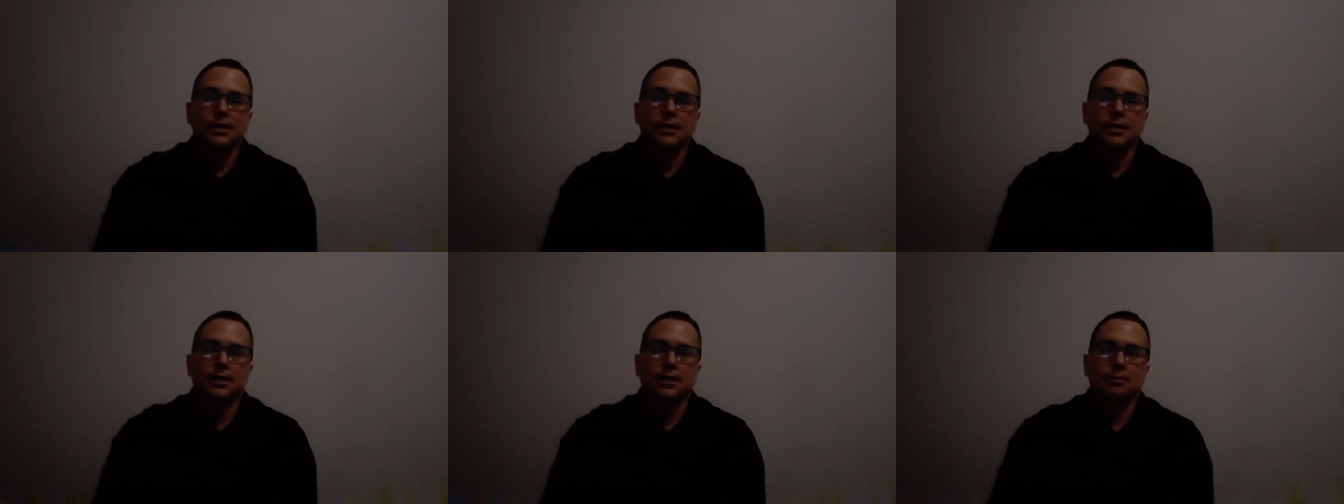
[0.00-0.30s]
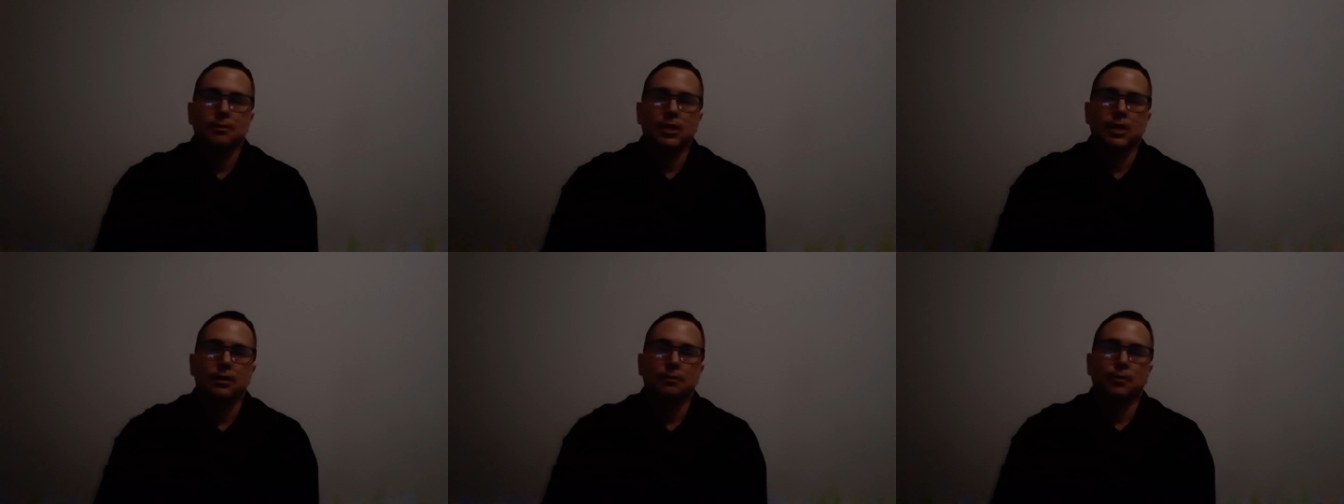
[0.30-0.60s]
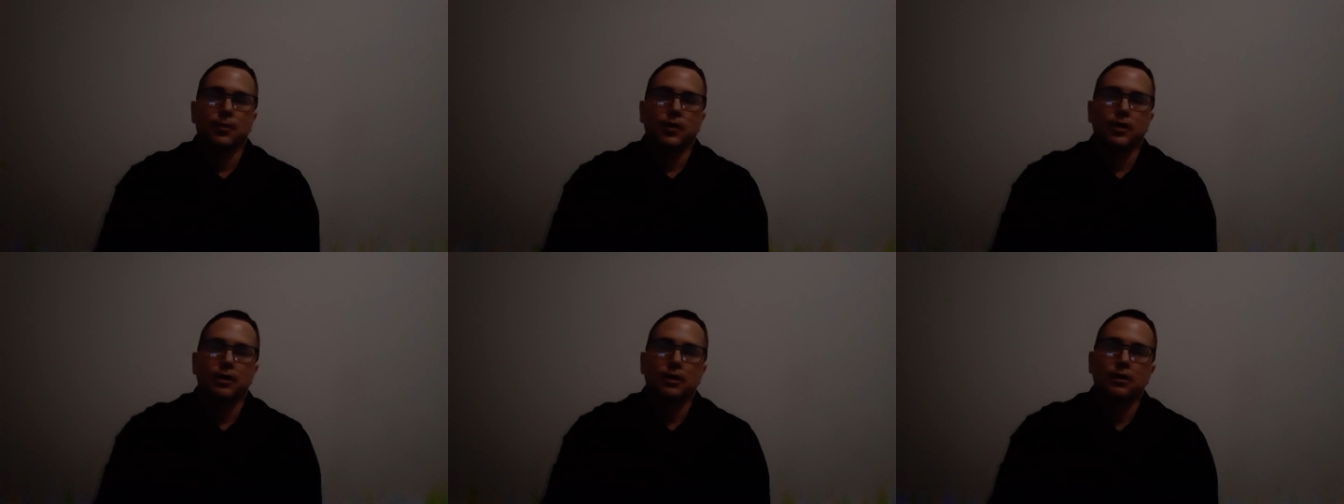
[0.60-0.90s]
coming
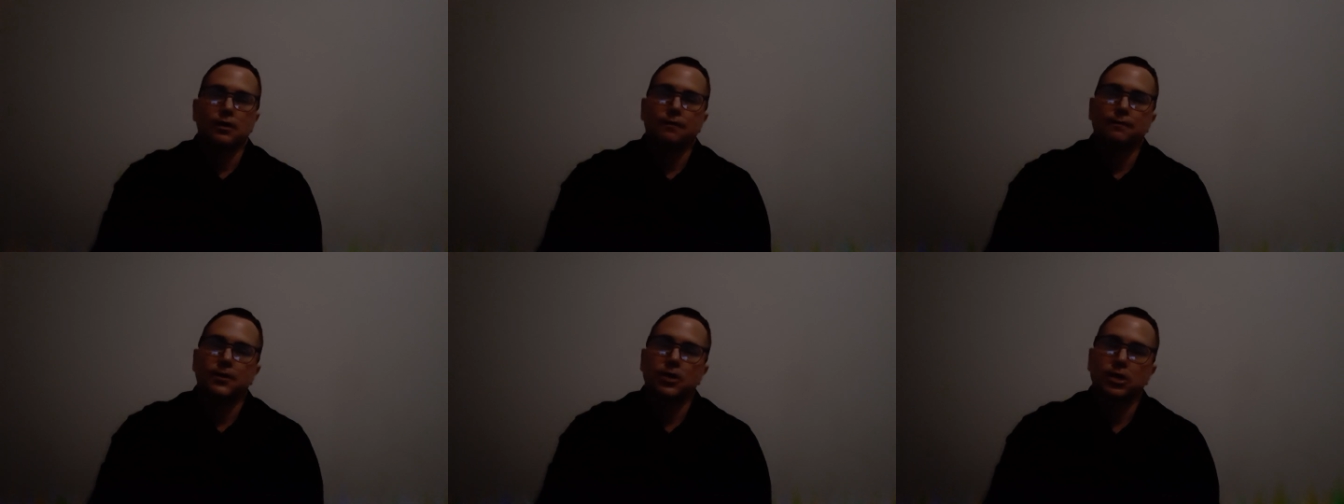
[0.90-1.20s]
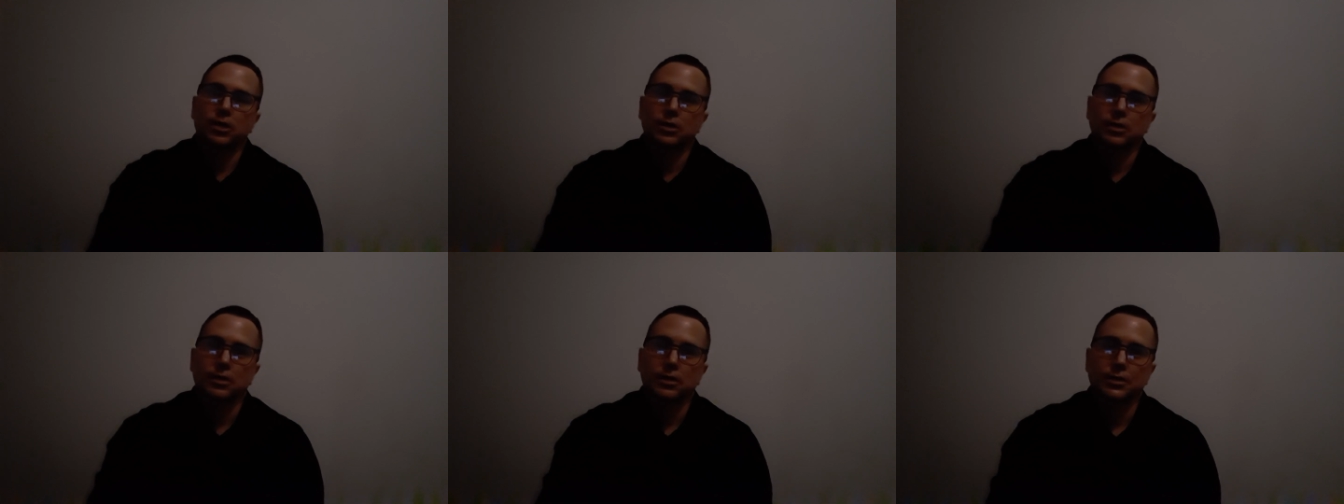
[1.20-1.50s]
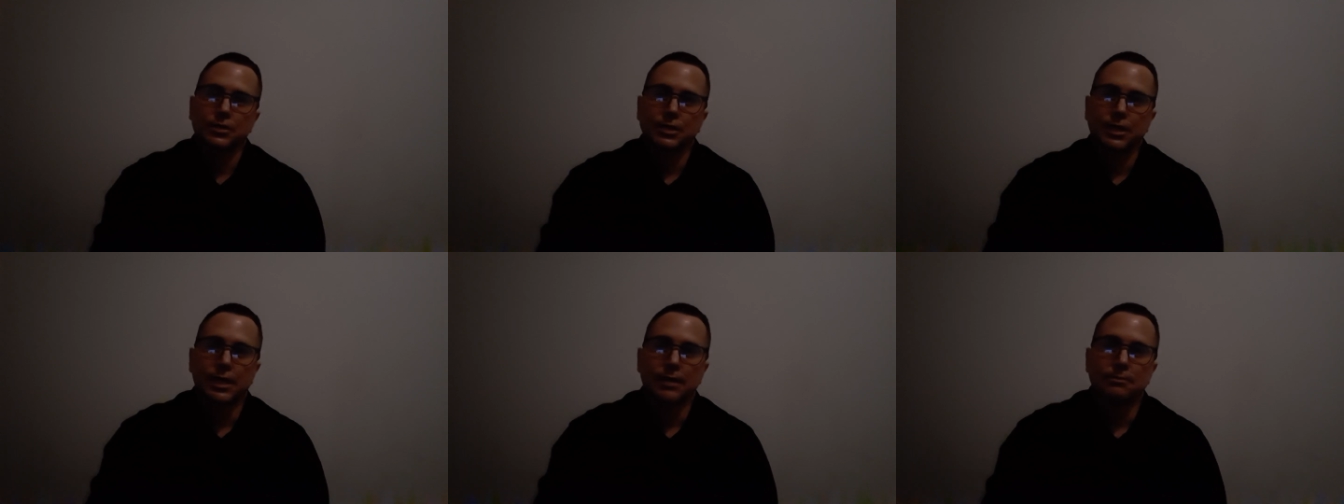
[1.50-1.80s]
up uh, for
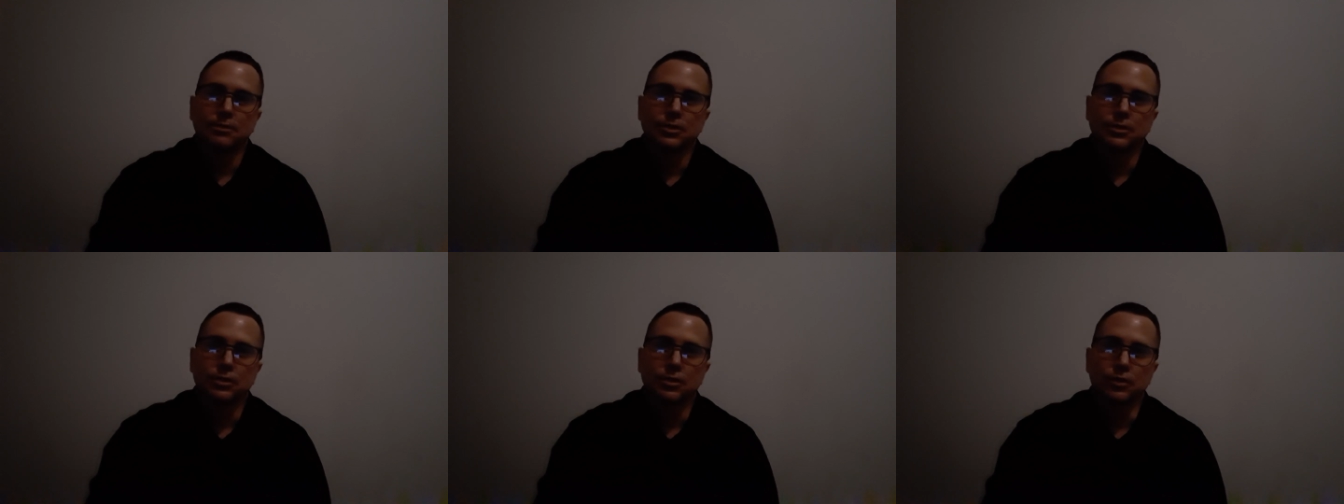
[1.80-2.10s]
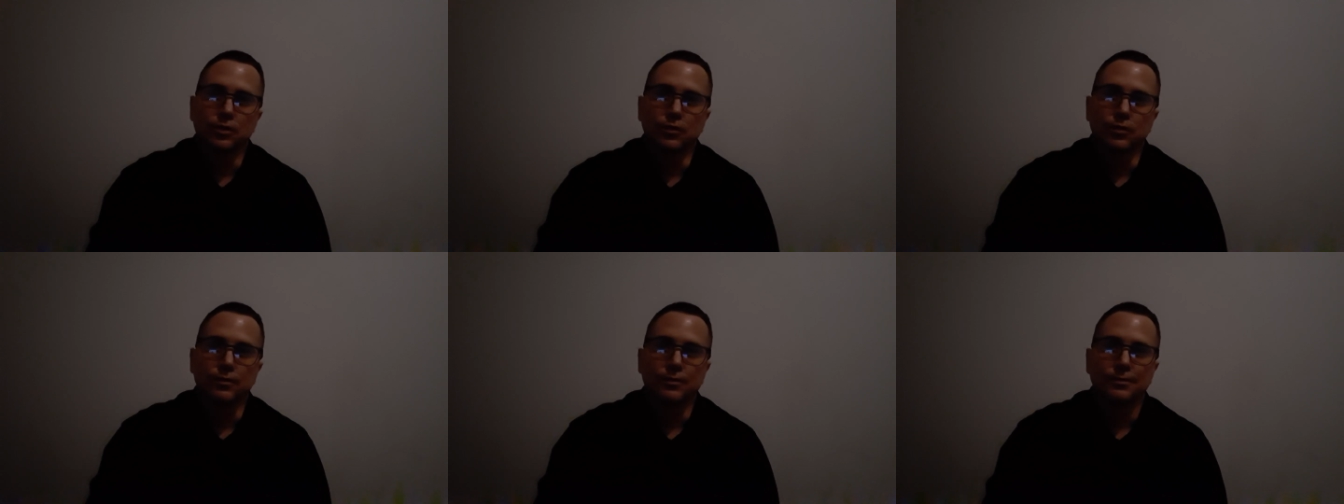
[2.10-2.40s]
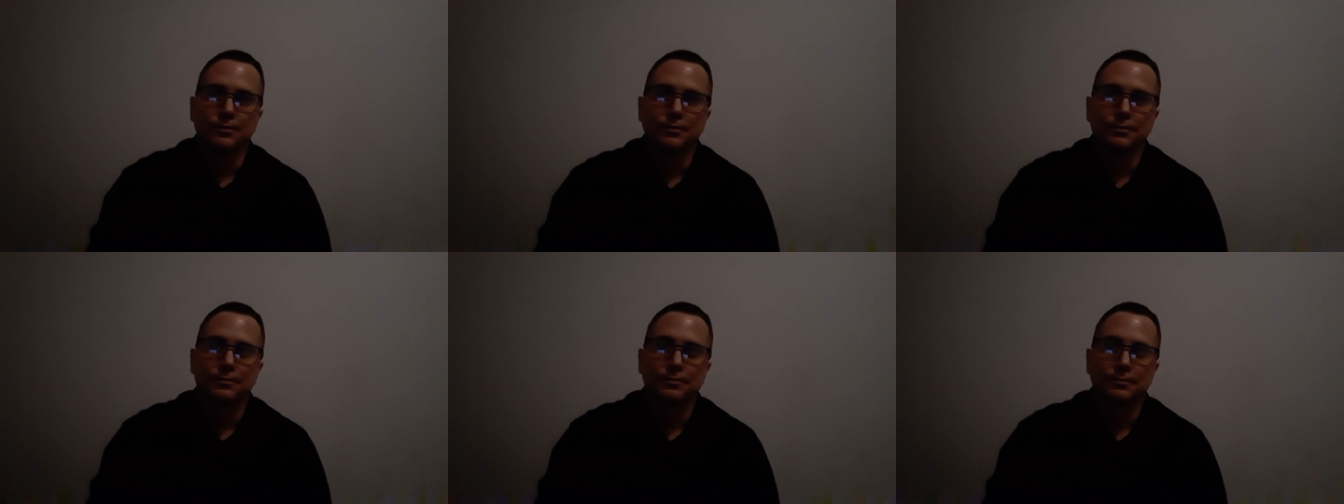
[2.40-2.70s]
chapter two,
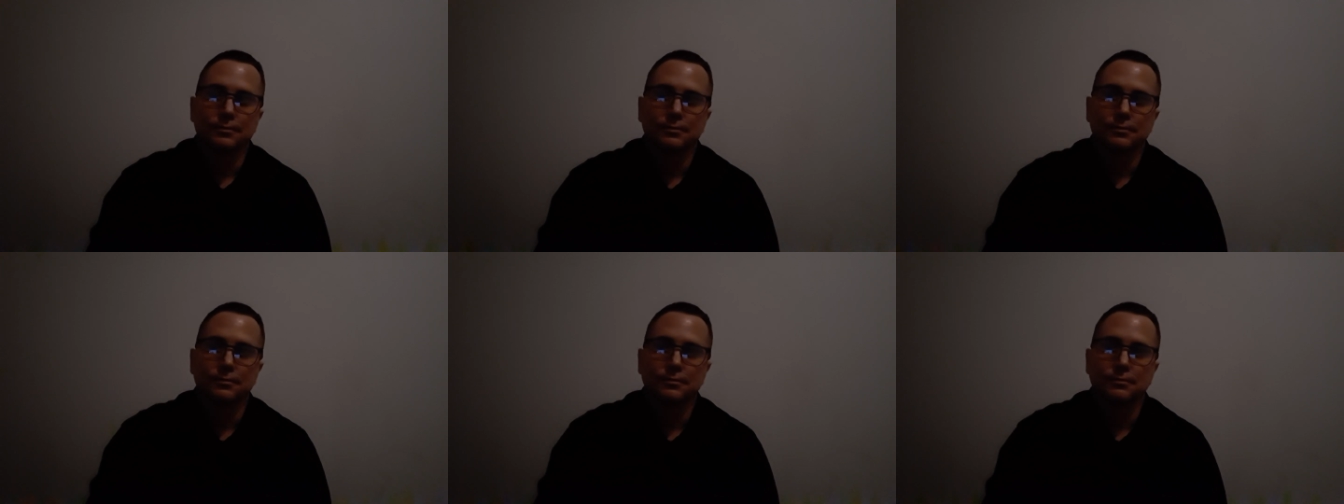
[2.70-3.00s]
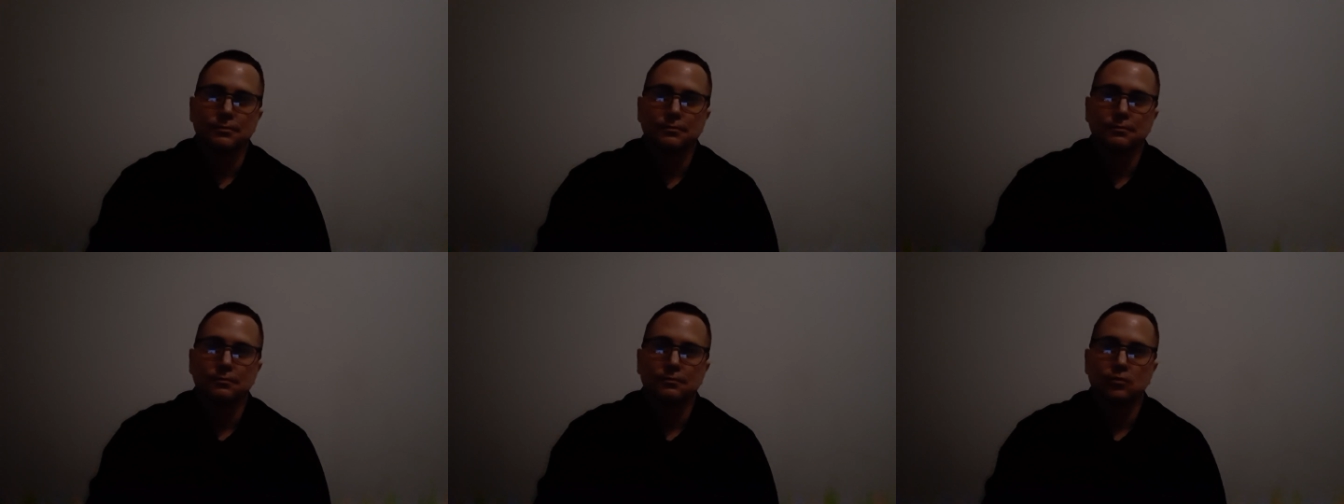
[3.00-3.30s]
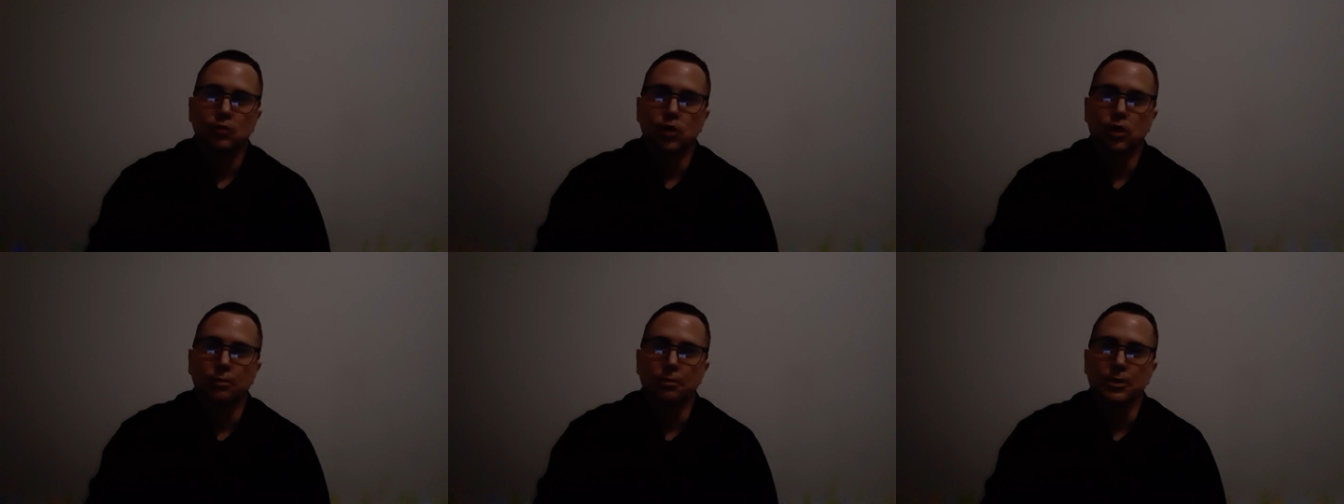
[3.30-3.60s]

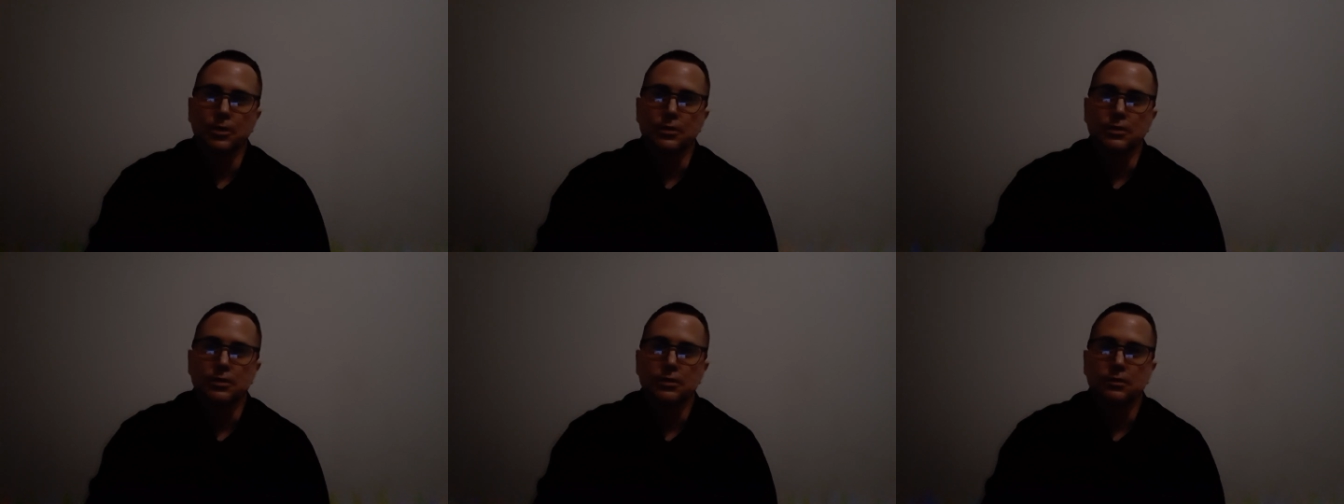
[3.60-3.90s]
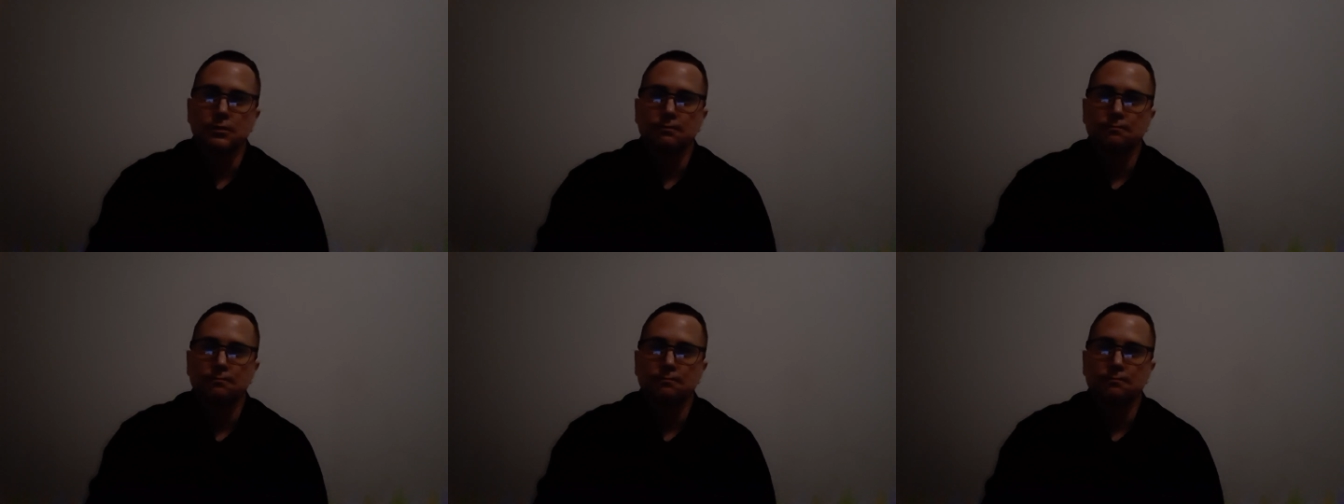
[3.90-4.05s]
world peace.